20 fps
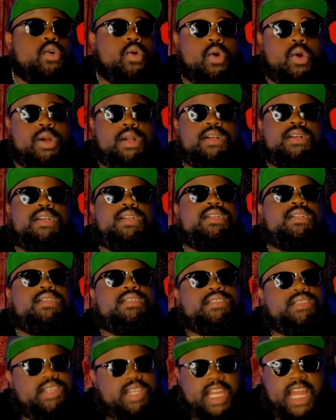Or
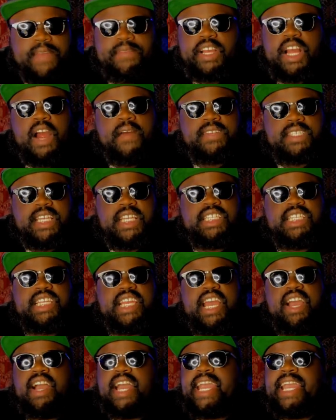you can have the conversation
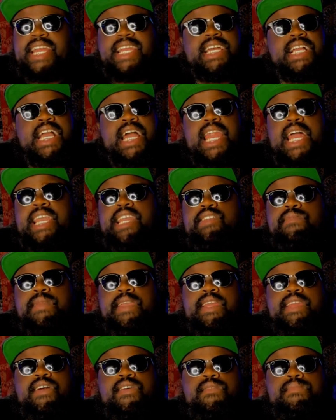now. Hey, look, I like you
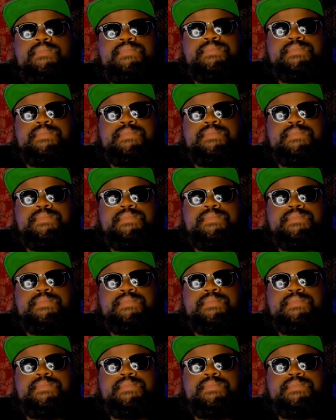being home.